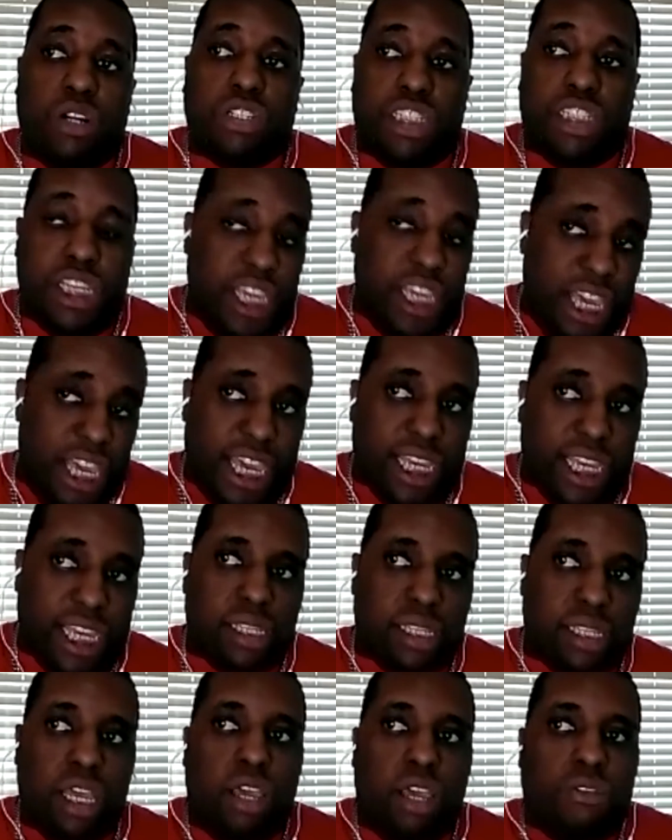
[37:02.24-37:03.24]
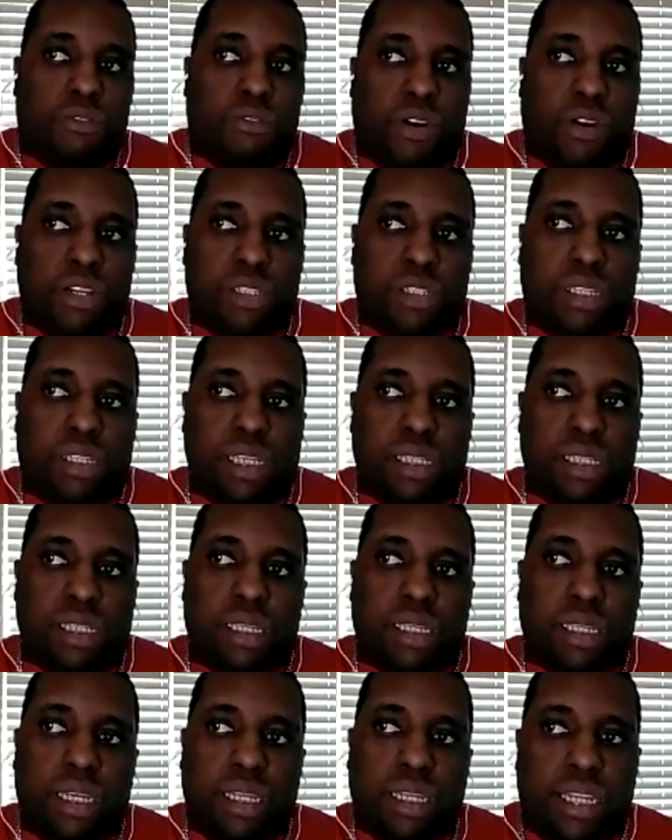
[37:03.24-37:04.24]
he or she is
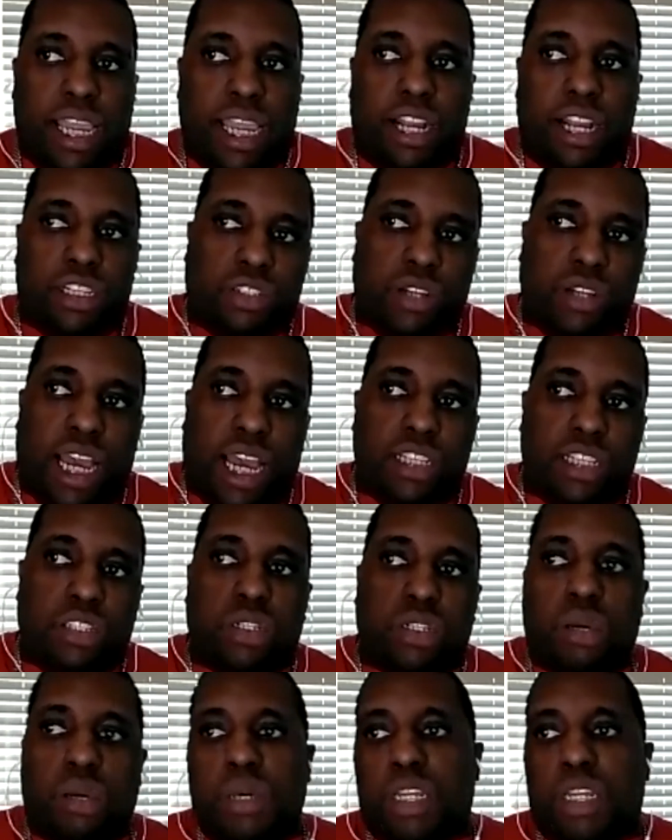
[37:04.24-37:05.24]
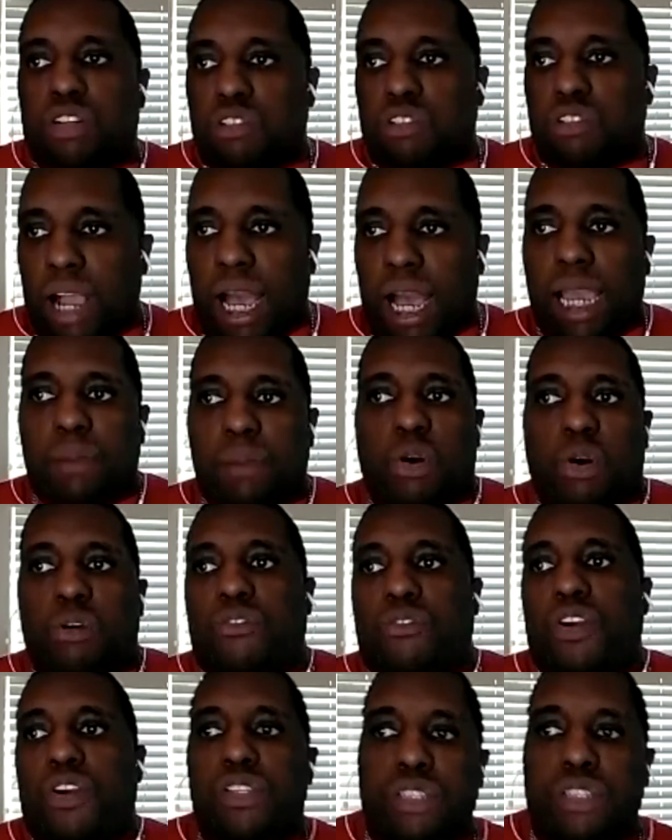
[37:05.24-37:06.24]
versus they're trying to commit a crime
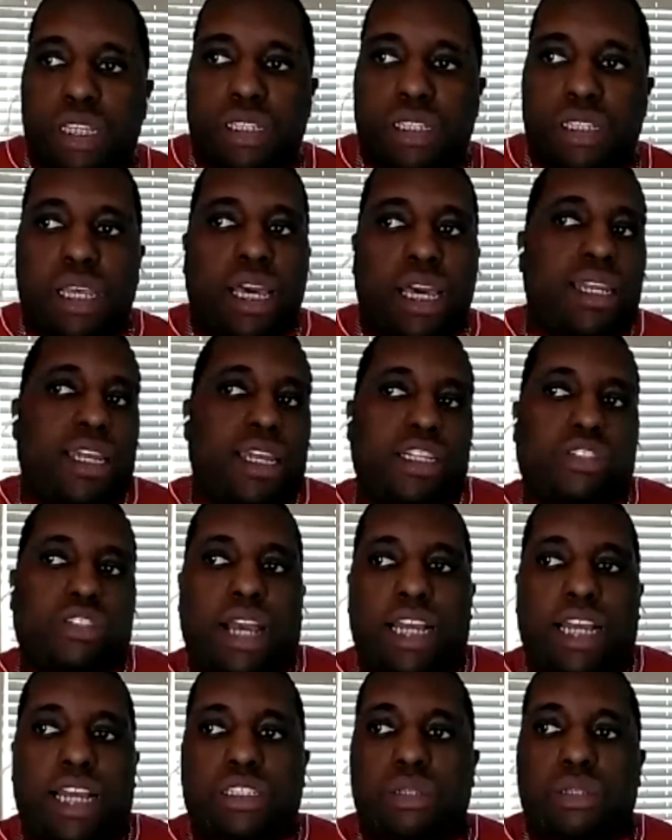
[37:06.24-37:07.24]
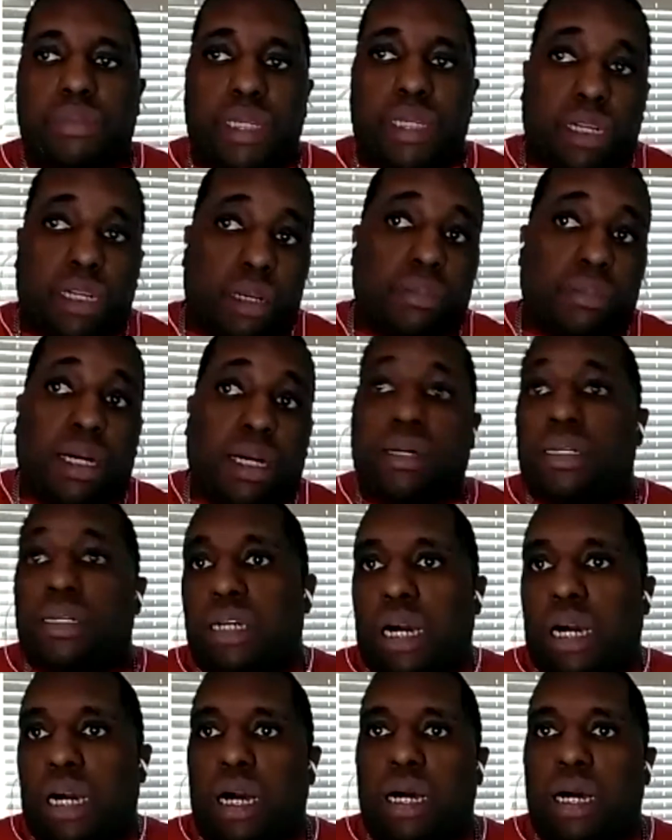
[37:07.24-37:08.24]
or versus they're trying to become
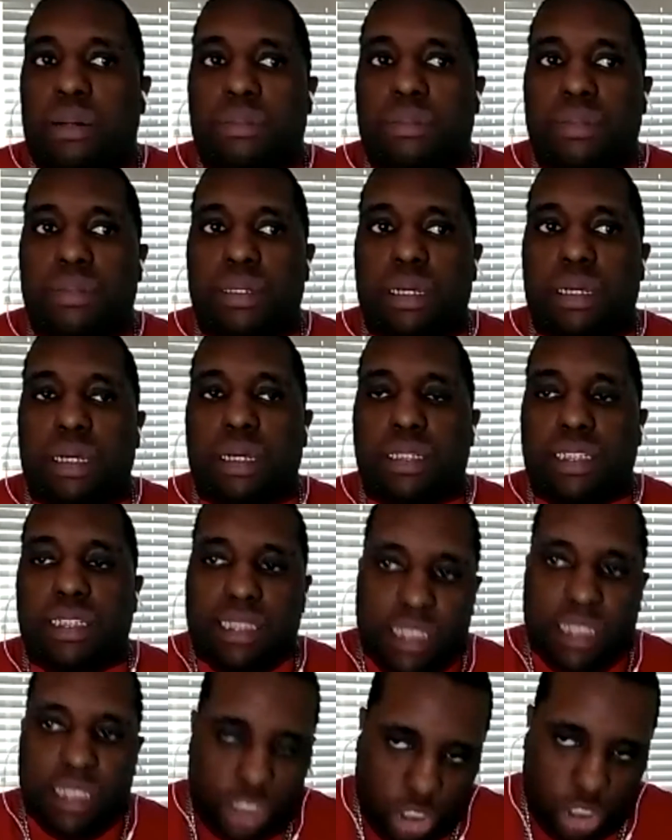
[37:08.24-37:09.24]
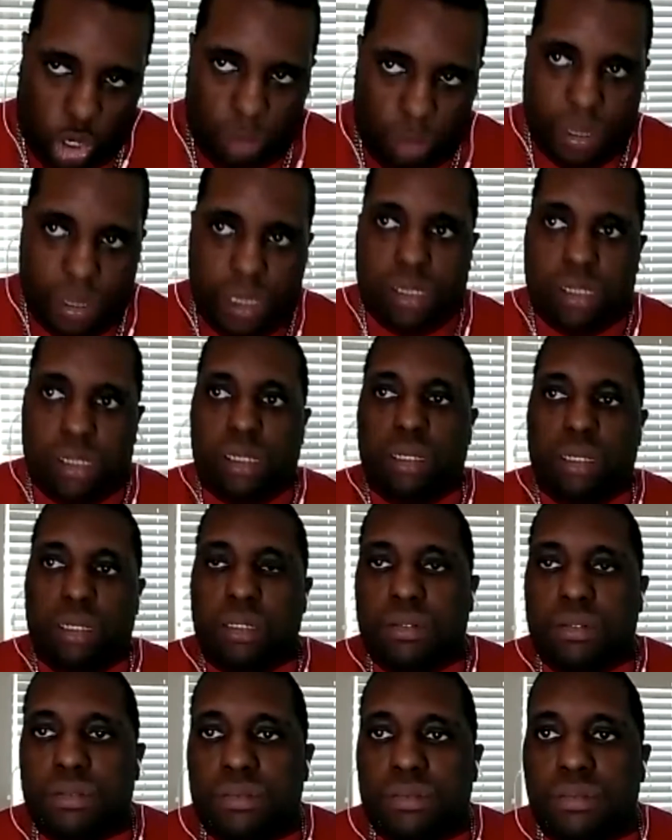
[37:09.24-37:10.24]
a um, disturbance.
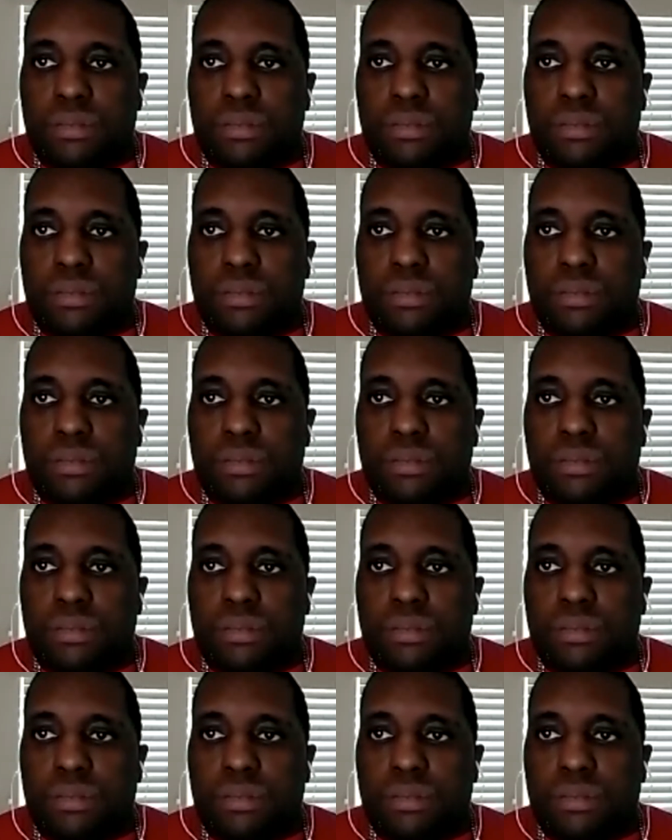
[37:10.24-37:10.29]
